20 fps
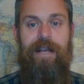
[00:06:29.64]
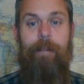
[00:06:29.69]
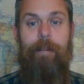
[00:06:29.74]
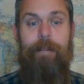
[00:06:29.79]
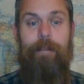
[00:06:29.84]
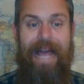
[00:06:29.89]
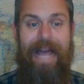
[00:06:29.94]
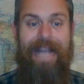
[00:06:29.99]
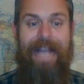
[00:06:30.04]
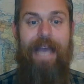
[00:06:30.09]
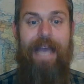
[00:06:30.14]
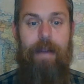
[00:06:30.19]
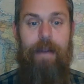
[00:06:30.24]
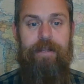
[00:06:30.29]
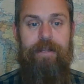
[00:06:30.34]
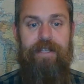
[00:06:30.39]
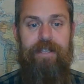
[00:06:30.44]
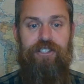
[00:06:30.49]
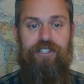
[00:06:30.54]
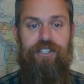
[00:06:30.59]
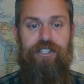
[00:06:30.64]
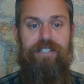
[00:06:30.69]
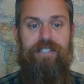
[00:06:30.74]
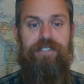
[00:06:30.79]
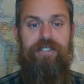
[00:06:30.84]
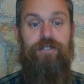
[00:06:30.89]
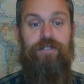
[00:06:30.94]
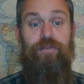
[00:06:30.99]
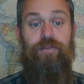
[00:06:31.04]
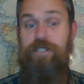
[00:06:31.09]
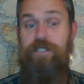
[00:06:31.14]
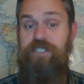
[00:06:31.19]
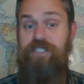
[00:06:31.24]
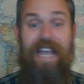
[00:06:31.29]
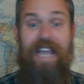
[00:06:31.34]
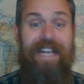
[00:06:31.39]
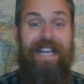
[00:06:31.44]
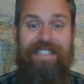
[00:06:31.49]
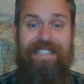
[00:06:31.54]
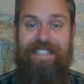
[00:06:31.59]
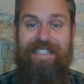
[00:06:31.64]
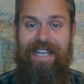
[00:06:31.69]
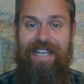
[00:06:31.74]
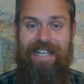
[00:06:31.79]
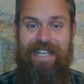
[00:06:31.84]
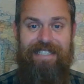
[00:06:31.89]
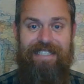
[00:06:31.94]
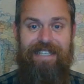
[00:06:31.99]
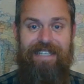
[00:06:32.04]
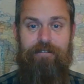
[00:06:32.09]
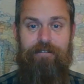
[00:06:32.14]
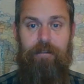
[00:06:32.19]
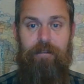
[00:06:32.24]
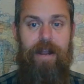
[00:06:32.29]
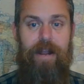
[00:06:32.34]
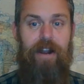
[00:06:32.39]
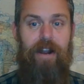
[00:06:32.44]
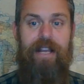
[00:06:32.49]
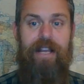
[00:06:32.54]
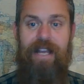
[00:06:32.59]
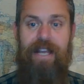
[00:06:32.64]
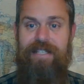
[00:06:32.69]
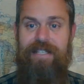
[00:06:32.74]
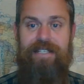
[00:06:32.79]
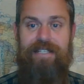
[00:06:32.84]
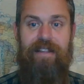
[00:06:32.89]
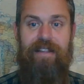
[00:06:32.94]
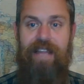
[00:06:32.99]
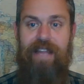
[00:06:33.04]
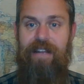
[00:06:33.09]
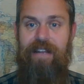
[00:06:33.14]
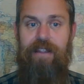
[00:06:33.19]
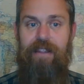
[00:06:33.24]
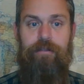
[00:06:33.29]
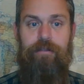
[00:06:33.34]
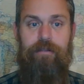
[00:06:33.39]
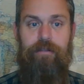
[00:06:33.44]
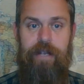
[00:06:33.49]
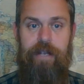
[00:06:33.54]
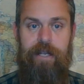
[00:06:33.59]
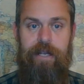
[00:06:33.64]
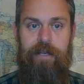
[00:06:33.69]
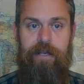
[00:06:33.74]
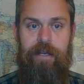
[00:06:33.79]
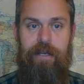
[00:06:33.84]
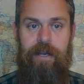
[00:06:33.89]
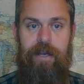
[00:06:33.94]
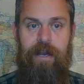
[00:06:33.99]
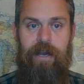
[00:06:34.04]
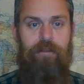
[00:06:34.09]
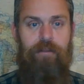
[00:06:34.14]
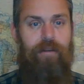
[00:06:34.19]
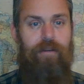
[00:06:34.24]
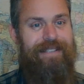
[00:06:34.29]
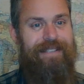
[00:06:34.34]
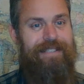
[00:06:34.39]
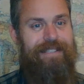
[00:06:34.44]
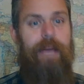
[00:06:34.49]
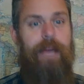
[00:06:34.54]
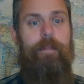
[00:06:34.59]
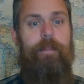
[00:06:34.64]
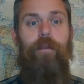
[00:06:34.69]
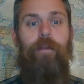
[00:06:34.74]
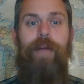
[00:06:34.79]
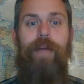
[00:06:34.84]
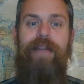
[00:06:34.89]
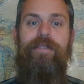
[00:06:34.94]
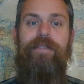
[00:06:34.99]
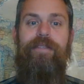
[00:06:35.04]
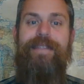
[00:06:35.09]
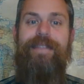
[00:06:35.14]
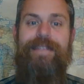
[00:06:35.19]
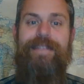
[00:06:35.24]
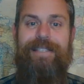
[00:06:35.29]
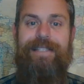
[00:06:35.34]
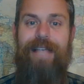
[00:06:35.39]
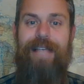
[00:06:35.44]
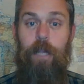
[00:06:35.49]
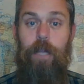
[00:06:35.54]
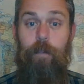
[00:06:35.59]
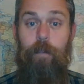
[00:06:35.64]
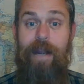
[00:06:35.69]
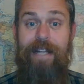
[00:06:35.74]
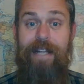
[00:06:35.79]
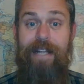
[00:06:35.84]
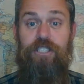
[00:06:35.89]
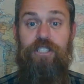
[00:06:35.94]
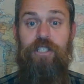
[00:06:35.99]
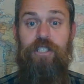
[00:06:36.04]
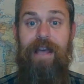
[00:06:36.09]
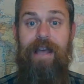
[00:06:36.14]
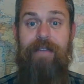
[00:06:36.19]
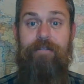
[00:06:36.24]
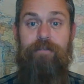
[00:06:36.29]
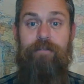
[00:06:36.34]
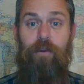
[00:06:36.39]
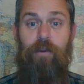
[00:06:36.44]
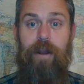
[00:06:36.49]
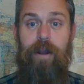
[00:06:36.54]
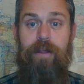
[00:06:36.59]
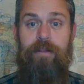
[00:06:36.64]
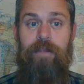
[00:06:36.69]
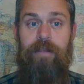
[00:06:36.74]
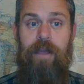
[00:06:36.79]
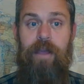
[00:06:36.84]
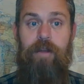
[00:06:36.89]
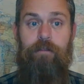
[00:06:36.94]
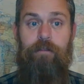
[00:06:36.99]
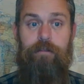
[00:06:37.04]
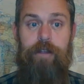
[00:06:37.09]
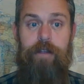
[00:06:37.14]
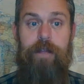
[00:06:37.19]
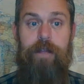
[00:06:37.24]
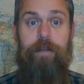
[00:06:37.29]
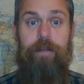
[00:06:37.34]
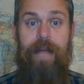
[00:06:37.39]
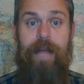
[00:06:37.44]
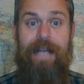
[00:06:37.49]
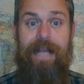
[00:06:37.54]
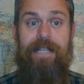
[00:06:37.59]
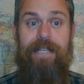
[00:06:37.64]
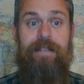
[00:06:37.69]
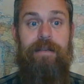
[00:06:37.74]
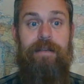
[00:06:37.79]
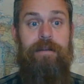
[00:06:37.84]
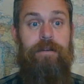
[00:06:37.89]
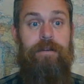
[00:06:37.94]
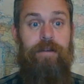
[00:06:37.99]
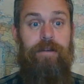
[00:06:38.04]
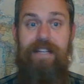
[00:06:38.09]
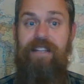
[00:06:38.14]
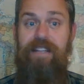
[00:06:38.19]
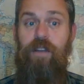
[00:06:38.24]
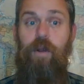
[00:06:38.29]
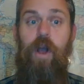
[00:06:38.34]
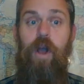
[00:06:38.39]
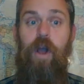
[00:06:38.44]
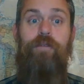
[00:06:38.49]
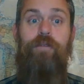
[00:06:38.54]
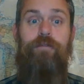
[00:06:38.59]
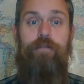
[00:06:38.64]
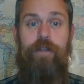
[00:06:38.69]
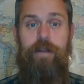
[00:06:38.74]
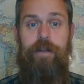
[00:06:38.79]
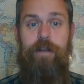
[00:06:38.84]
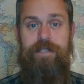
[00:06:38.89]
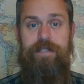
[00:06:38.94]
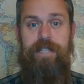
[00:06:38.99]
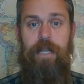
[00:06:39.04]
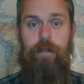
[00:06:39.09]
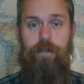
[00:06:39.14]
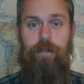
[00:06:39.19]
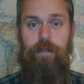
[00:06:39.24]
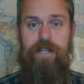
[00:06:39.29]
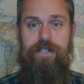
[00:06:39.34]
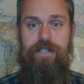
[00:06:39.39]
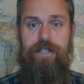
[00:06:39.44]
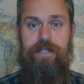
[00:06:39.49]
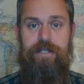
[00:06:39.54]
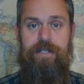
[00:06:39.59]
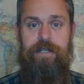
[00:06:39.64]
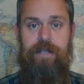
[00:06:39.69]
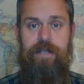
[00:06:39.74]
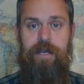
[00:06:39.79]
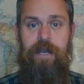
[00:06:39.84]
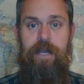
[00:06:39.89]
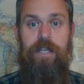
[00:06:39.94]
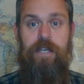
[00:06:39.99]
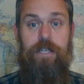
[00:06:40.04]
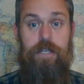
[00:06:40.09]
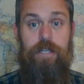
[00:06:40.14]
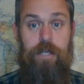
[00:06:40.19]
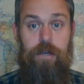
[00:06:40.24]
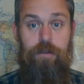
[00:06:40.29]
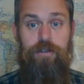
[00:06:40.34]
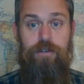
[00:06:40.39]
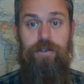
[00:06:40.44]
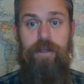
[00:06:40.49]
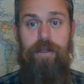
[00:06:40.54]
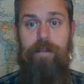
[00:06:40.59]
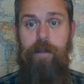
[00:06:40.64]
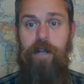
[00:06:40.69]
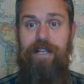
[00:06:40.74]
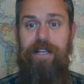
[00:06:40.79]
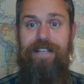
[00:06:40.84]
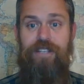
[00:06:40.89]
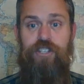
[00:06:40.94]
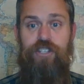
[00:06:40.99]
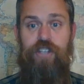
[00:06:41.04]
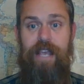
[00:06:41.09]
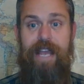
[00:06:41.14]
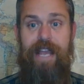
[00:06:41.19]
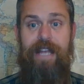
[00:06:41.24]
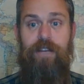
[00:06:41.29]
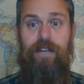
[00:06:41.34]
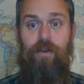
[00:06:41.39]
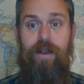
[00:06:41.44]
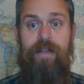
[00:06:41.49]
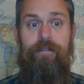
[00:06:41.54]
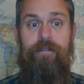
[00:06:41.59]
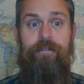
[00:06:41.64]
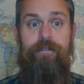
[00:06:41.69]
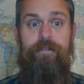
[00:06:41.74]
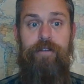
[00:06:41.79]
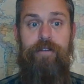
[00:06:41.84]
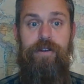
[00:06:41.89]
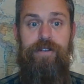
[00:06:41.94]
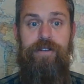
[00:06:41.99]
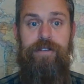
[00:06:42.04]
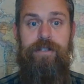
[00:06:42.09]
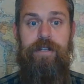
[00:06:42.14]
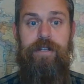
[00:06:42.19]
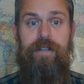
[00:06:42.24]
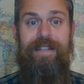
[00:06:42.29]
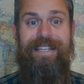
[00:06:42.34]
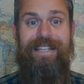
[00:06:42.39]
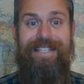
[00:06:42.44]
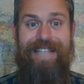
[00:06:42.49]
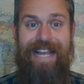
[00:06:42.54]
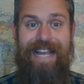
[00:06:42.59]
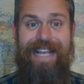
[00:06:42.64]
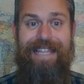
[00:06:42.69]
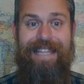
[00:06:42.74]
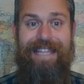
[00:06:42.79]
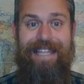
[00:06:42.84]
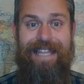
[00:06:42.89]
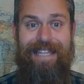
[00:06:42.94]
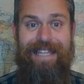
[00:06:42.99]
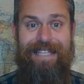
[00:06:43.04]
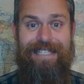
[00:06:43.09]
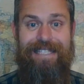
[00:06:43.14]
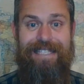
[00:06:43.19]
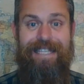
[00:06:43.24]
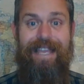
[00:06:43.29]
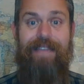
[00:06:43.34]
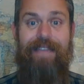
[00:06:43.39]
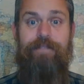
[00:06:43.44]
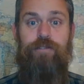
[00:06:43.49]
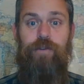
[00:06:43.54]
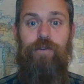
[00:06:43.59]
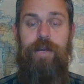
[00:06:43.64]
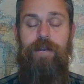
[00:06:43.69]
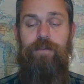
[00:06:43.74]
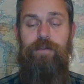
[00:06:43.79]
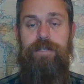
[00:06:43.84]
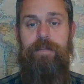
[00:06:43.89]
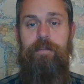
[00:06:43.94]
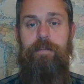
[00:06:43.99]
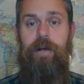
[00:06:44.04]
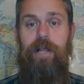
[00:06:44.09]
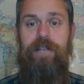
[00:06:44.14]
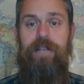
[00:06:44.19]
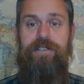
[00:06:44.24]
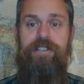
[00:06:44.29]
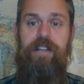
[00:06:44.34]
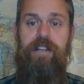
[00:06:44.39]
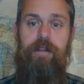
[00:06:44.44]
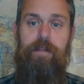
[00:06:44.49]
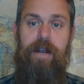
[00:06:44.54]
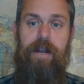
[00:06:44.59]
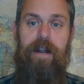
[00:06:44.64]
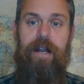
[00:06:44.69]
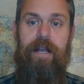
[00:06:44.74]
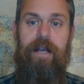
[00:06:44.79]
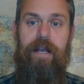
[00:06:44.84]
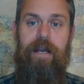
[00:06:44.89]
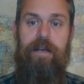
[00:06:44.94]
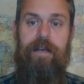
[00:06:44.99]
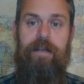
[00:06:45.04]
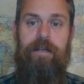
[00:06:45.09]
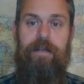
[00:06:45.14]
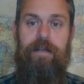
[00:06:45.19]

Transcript: Black abolitionists rejected the idea of America as the land of the free. For example, rather than celebrating July 4th, free blacks created their own freedom celebrations, usually marking January 1st, the date that the slave trade was abolished in America.